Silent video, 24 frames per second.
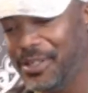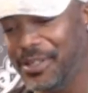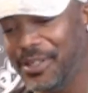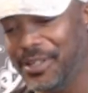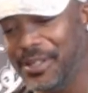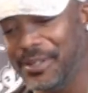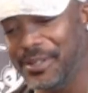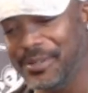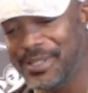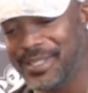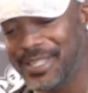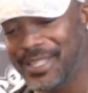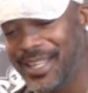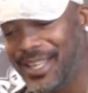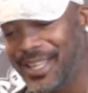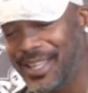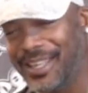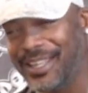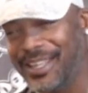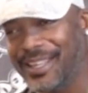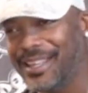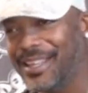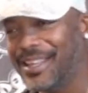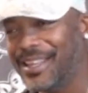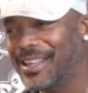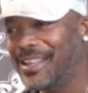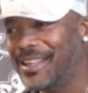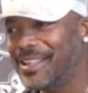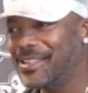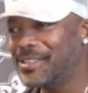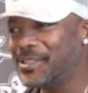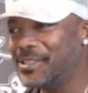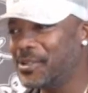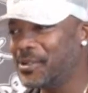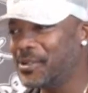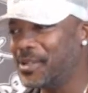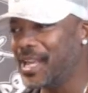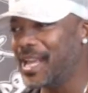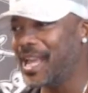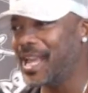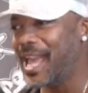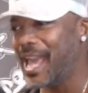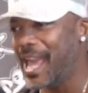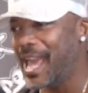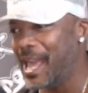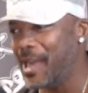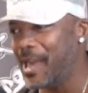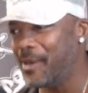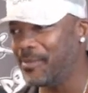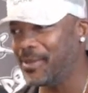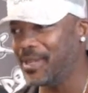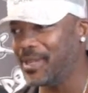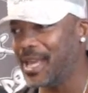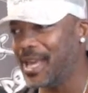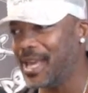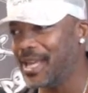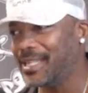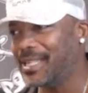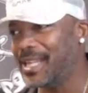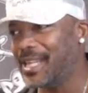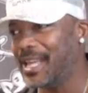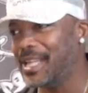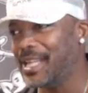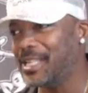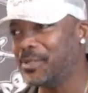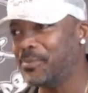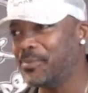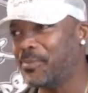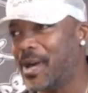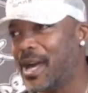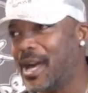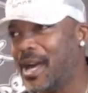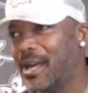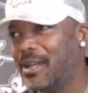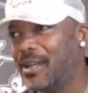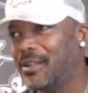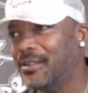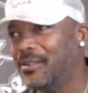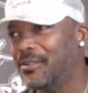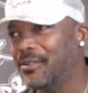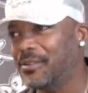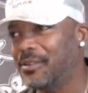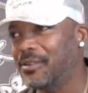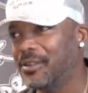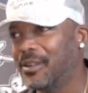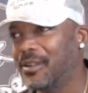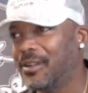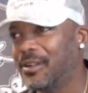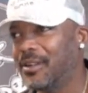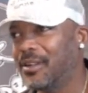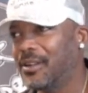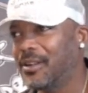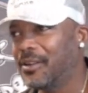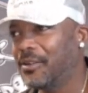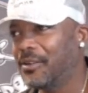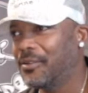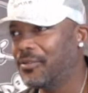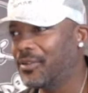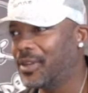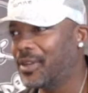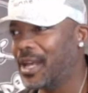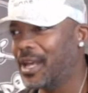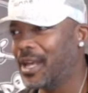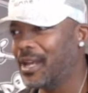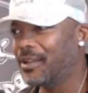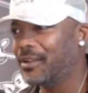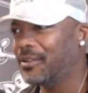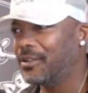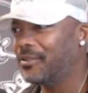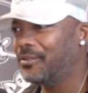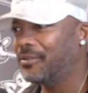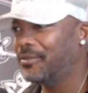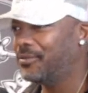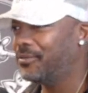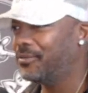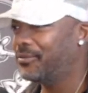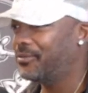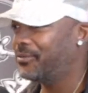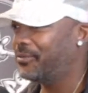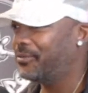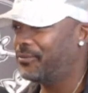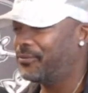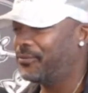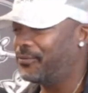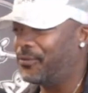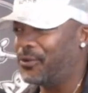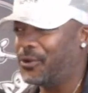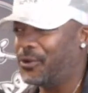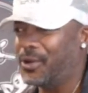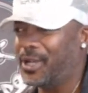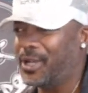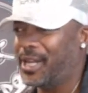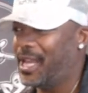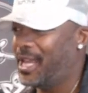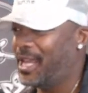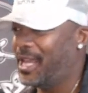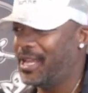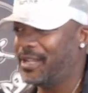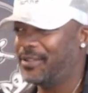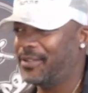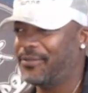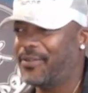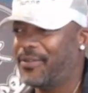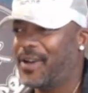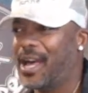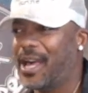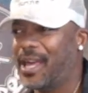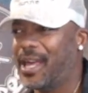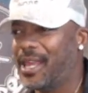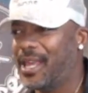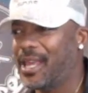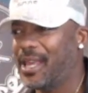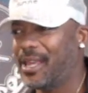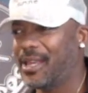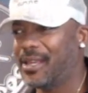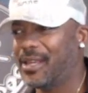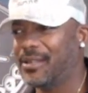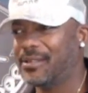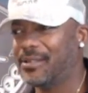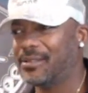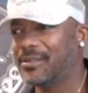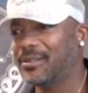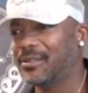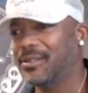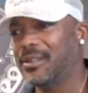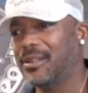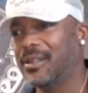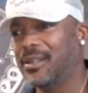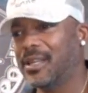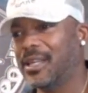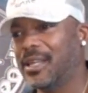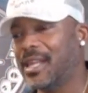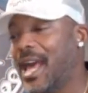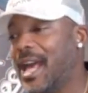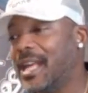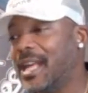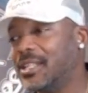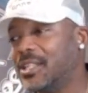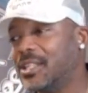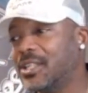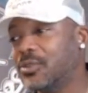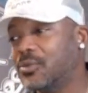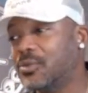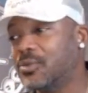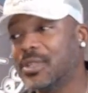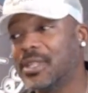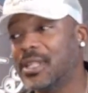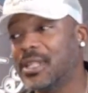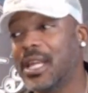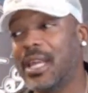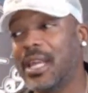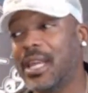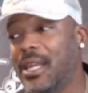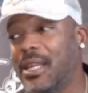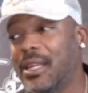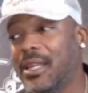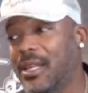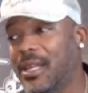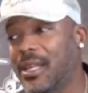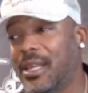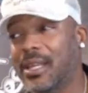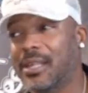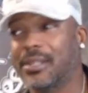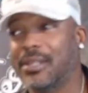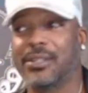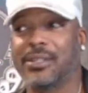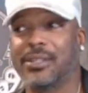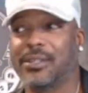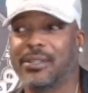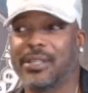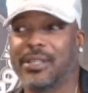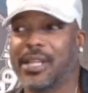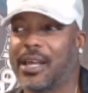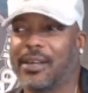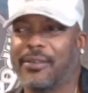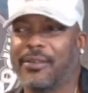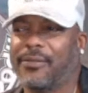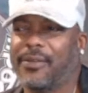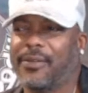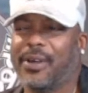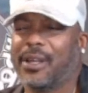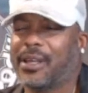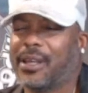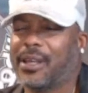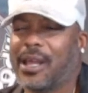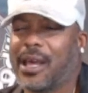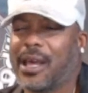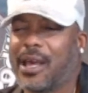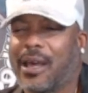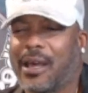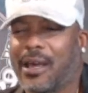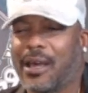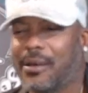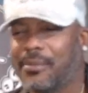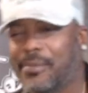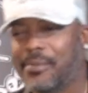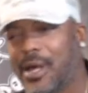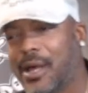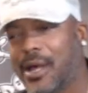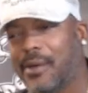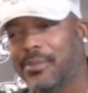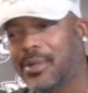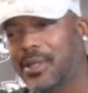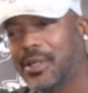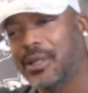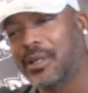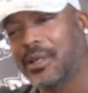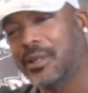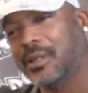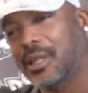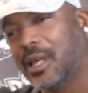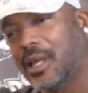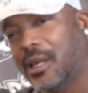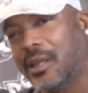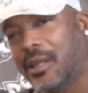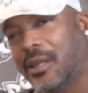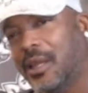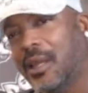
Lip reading: know what I'm saying? So they had me at their spot for like 4 days, 5 days. and I just was laying there, just like fuck it, I'm good. Like